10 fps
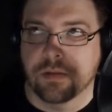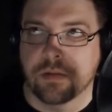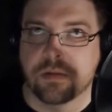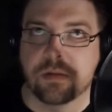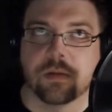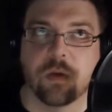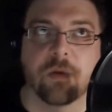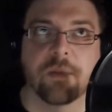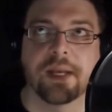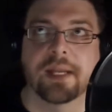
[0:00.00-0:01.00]

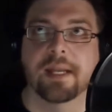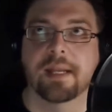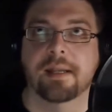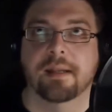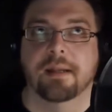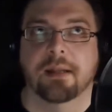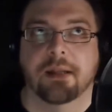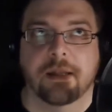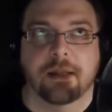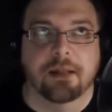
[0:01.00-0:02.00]
so many
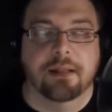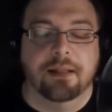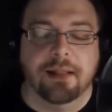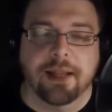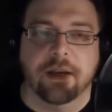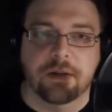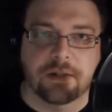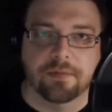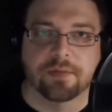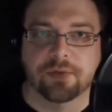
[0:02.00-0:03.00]

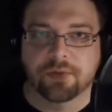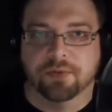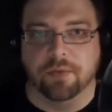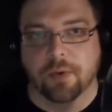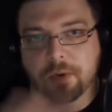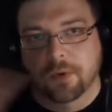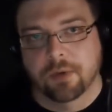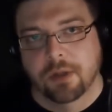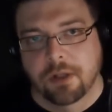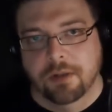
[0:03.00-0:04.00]
layers of
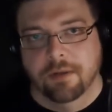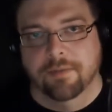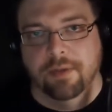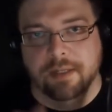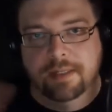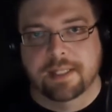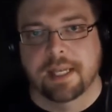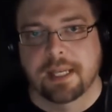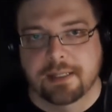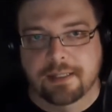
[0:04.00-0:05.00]
control for these
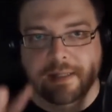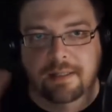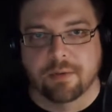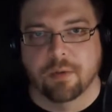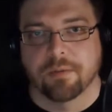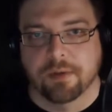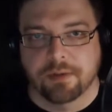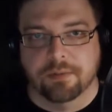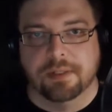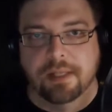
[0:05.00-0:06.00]
kids in this
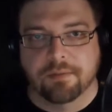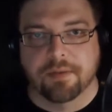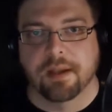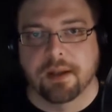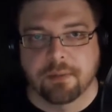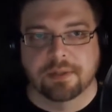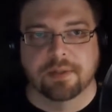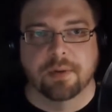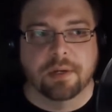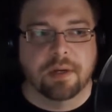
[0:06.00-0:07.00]
orphanage once they find out what's
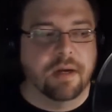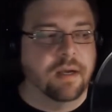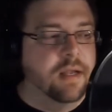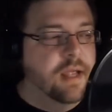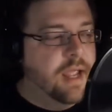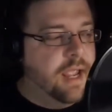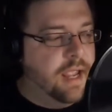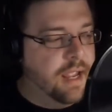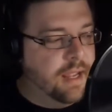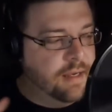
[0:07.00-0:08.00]
going on
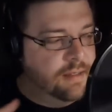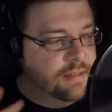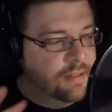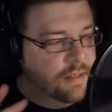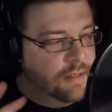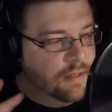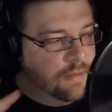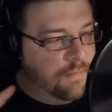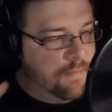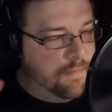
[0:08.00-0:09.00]
and
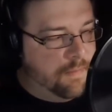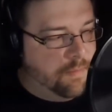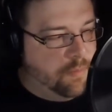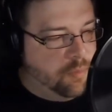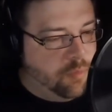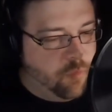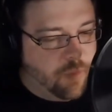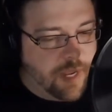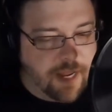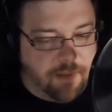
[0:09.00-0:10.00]
the
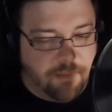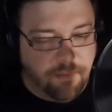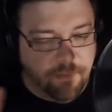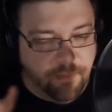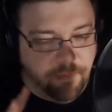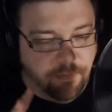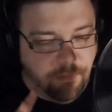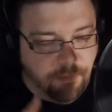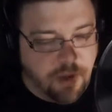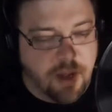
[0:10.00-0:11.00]
way
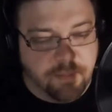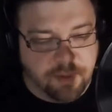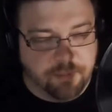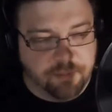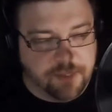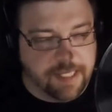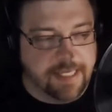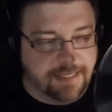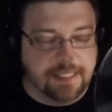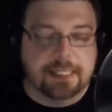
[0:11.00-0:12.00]
mama
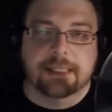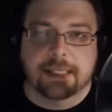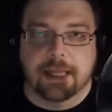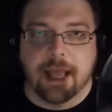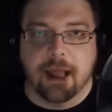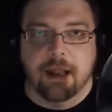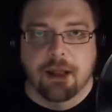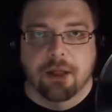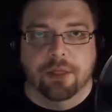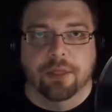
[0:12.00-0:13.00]
plays into that
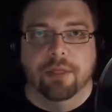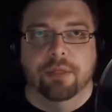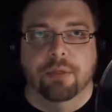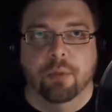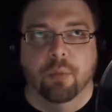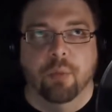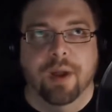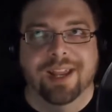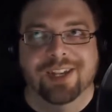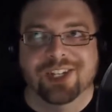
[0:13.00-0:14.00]
the
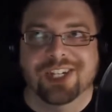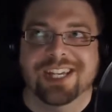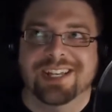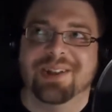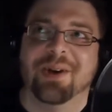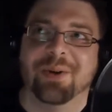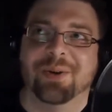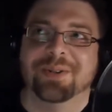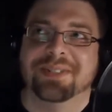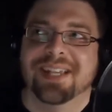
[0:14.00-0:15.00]
way she
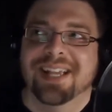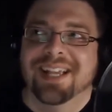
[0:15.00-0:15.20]
knows